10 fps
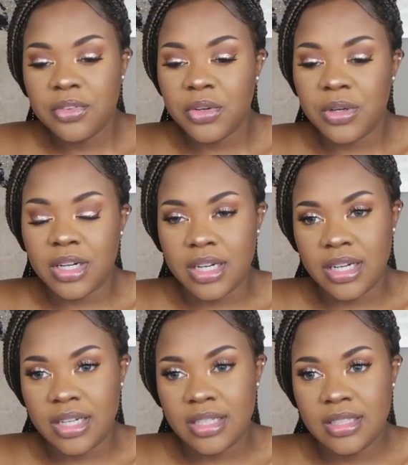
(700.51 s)

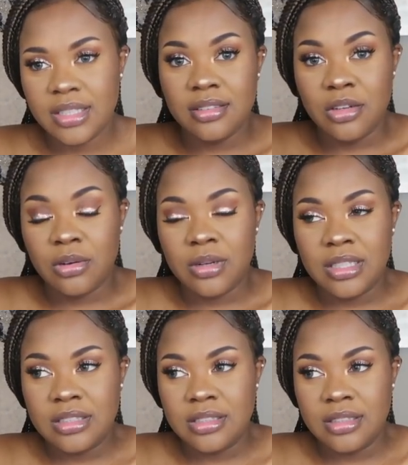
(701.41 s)
for
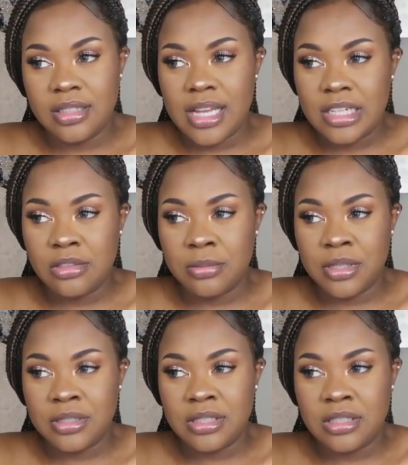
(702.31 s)
going to the natural
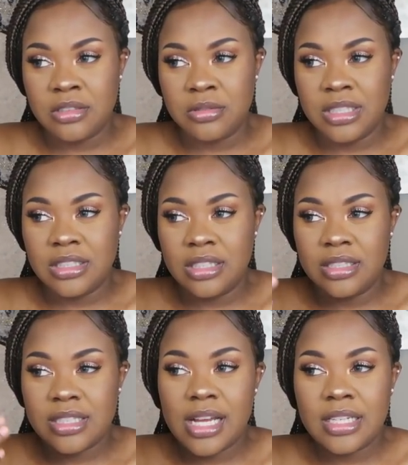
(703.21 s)
birth situation,
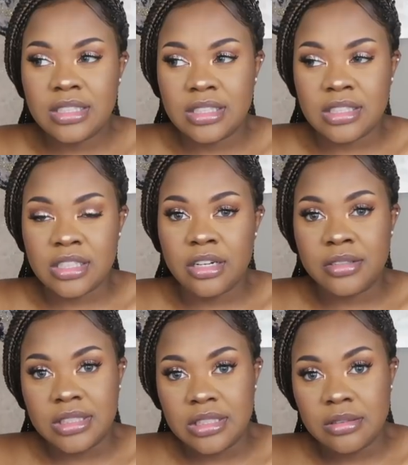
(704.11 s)
it's kind of
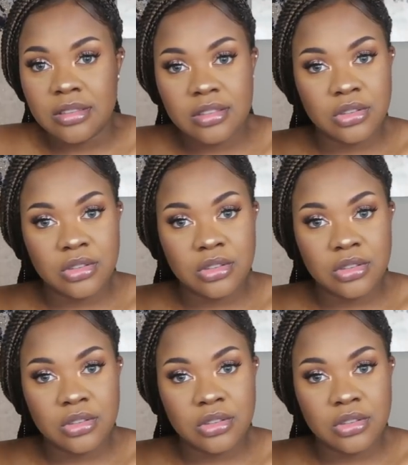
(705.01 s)
discouraging